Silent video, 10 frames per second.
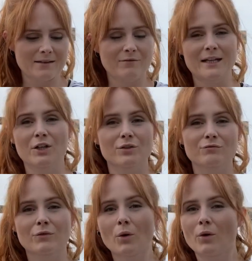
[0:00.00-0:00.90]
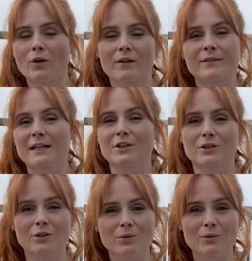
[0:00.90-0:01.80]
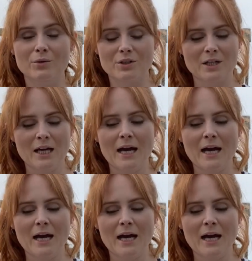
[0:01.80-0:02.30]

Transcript: They're really good raw, they're really good cooked.